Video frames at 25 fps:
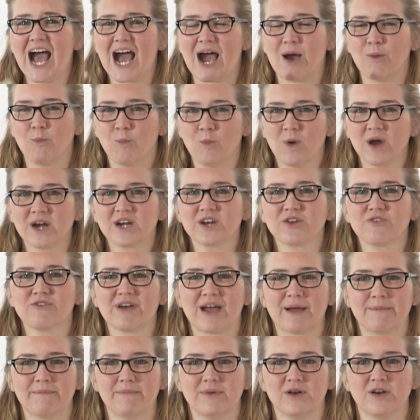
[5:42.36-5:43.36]
And 1
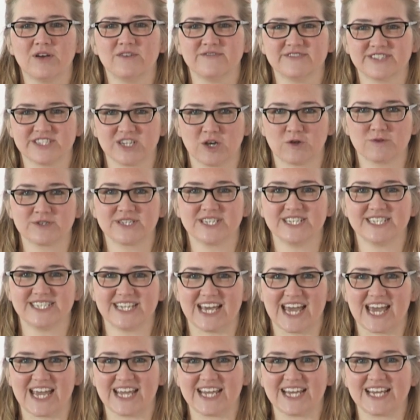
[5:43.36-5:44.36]
gram of salt a
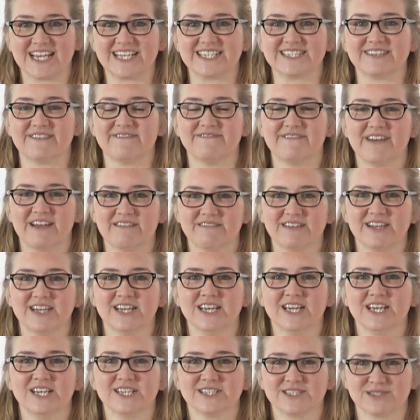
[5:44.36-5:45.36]
day is a very
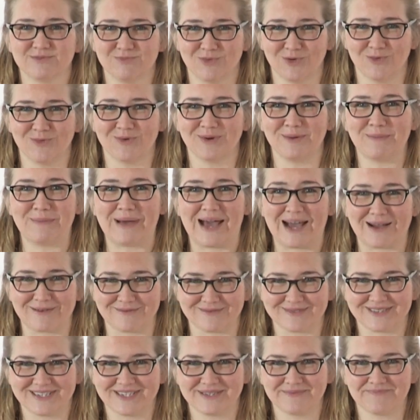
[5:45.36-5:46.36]
small
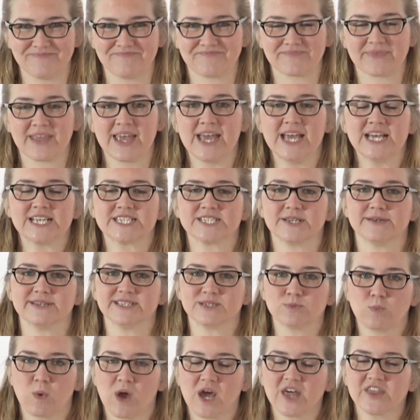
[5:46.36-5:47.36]
amount. So
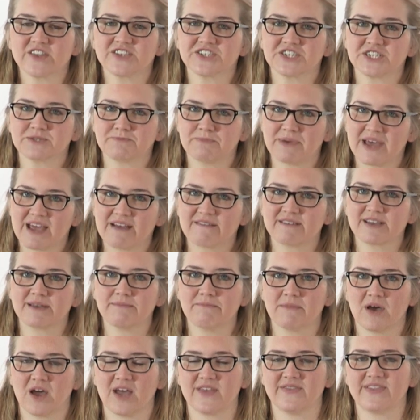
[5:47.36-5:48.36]
it's worth just bearing
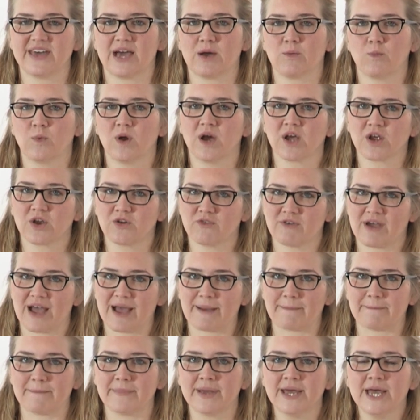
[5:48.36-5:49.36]
in mind that 1
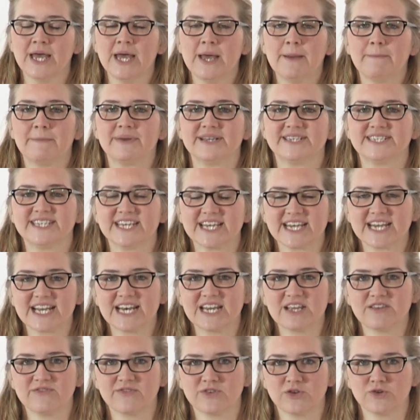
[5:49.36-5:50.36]
gram,
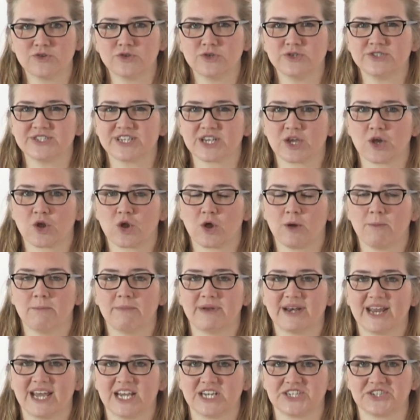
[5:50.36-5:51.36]
particularly if you're using a
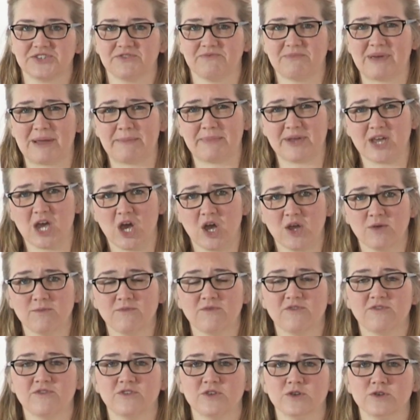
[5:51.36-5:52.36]
combination of maybe
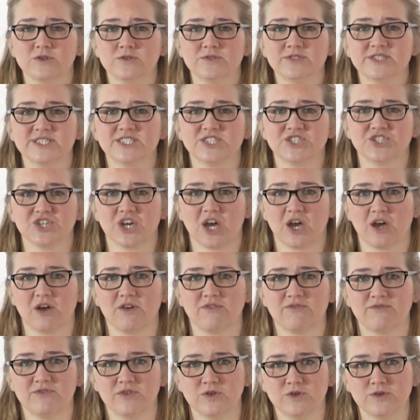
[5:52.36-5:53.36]
home foods, jar
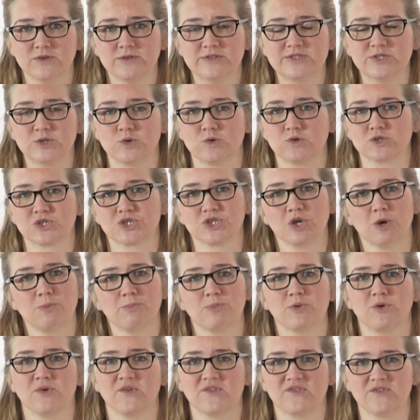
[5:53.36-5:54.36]
foods or
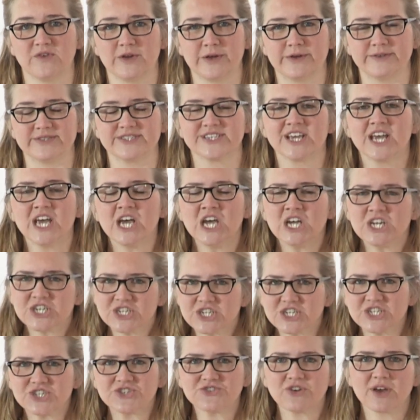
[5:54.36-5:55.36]
shop-bought foods.
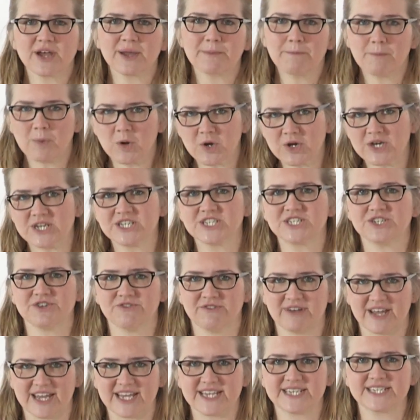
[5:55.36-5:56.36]
Just try and monitor
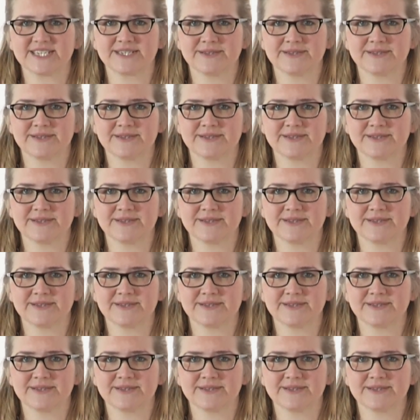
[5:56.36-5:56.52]
it.